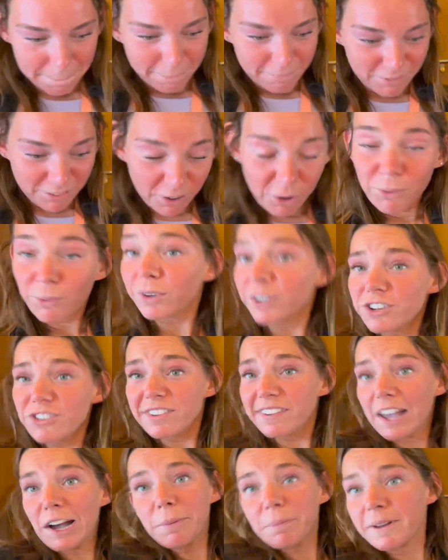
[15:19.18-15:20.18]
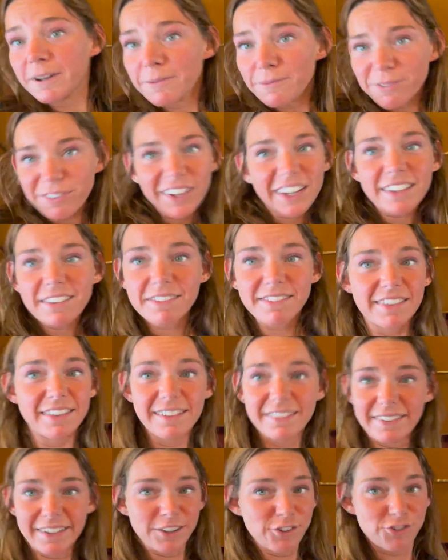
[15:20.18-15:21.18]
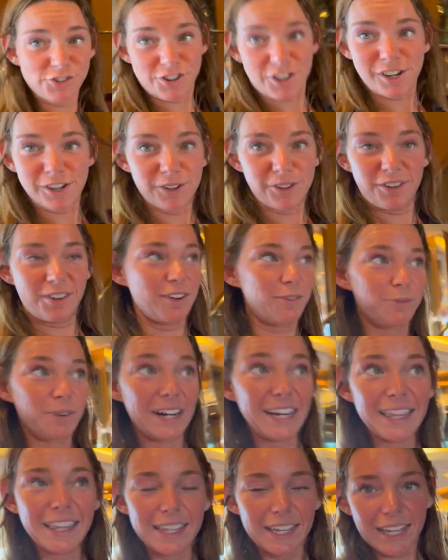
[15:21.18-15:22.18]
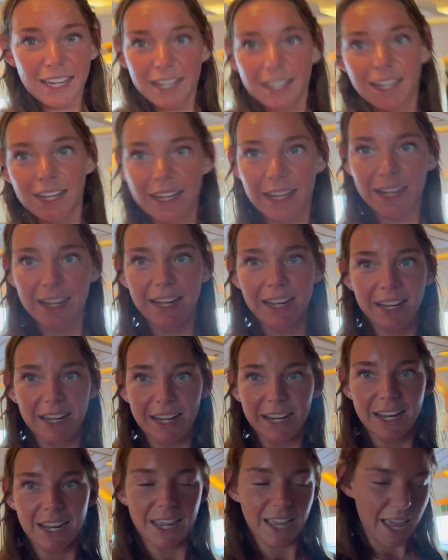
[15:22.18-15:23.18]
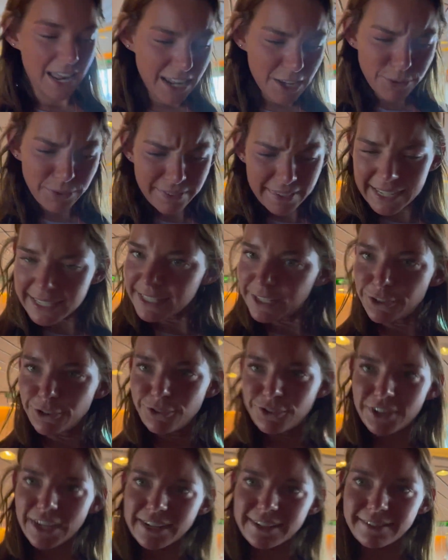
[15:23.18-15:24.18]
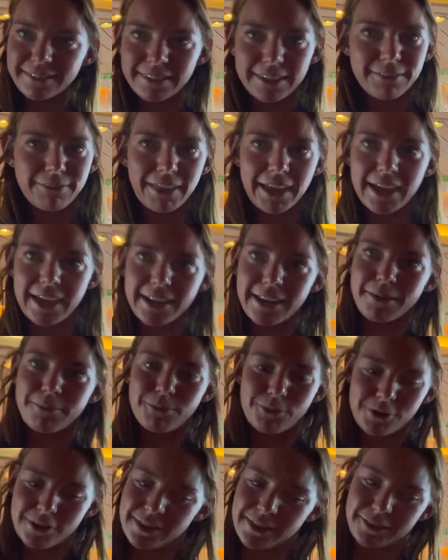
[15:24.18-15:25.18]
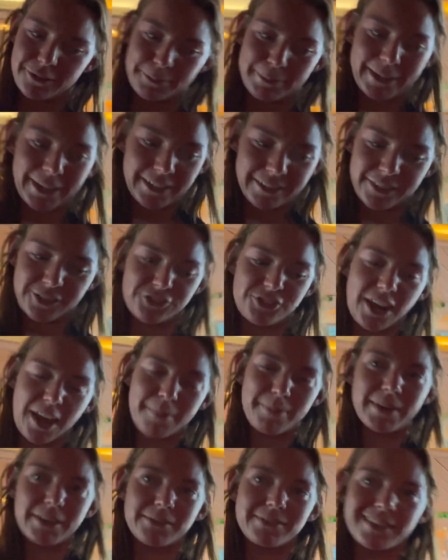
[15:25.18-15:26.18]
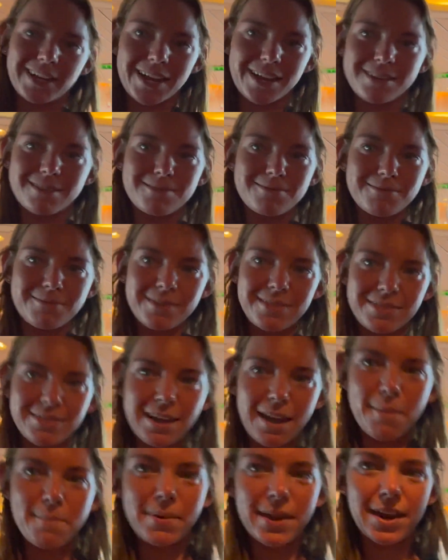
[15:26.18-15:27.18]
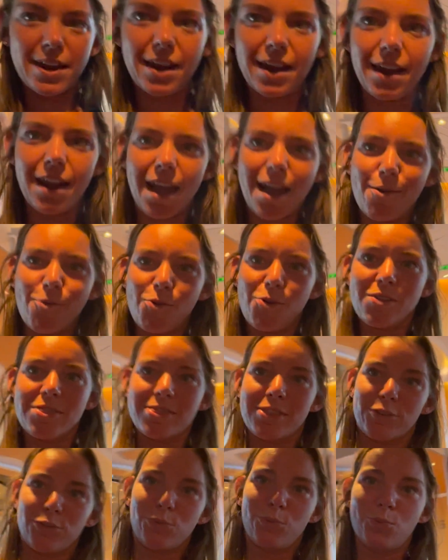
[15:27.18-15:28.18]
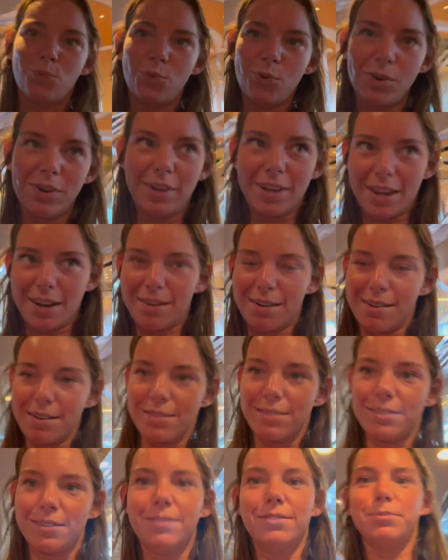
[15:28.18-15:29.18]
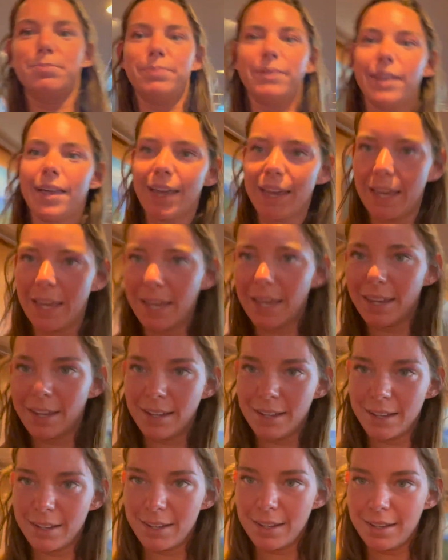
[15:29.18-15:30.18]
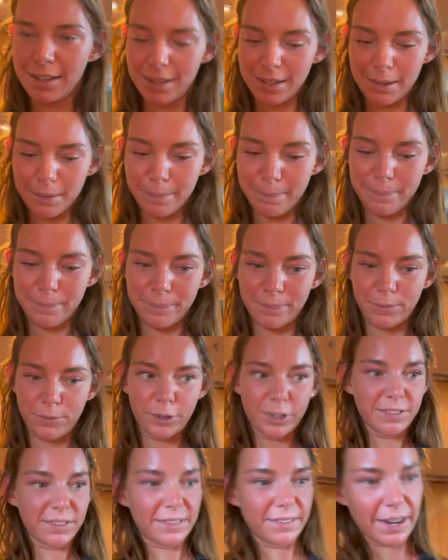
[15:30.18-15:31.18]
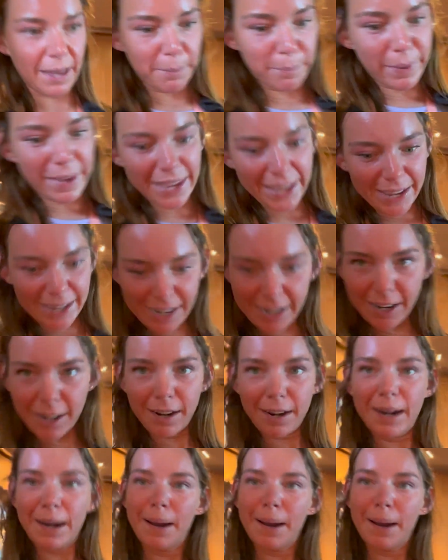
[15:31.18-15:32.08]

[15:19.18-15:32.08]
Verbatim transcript: So we're just helping him fix this issue, really. And he was like, didn't you check to see if they had any more of this bear in the shop? And I was like, I don't want that bear. I want this one on display. what's his name? Pierre.